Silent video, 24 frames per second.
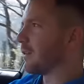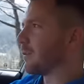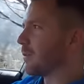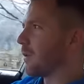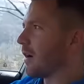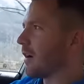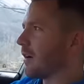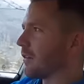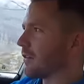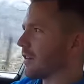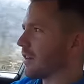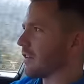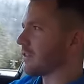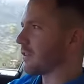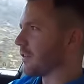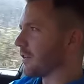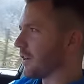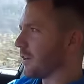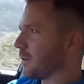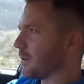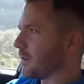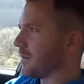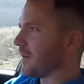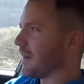whereas this will
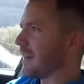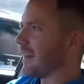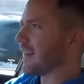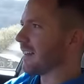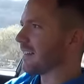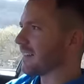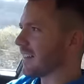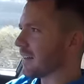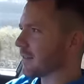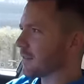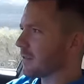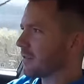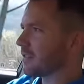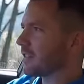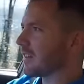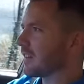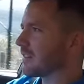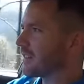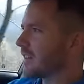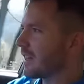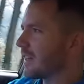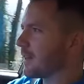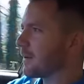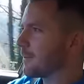do in excess of
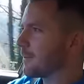sixty.